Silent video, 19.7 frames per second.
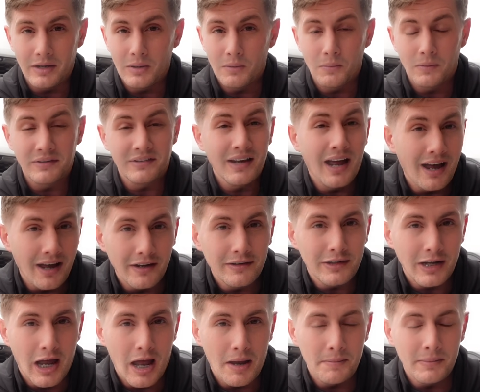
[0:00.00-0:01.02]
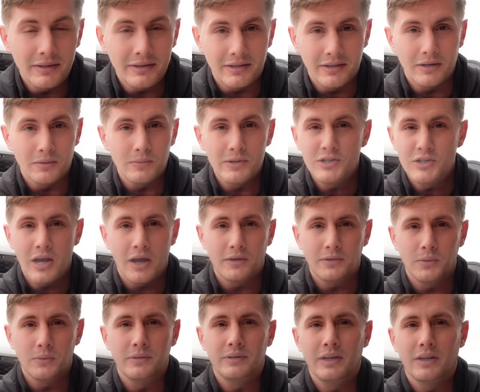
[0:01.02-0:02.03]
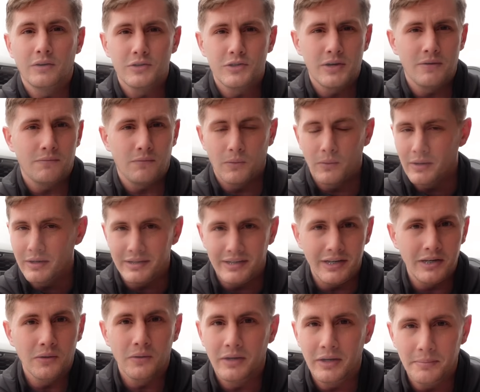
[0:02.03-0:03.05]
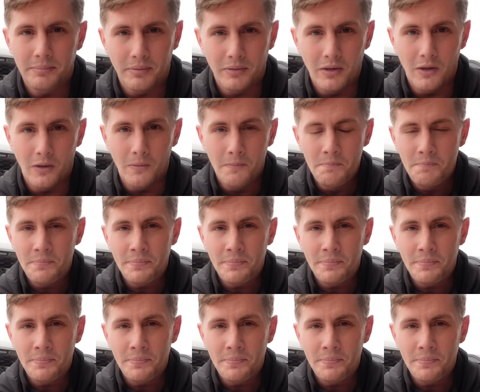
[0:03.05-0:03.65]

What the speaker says: It was not uncommon to reach out to a dealership for a TRD Pro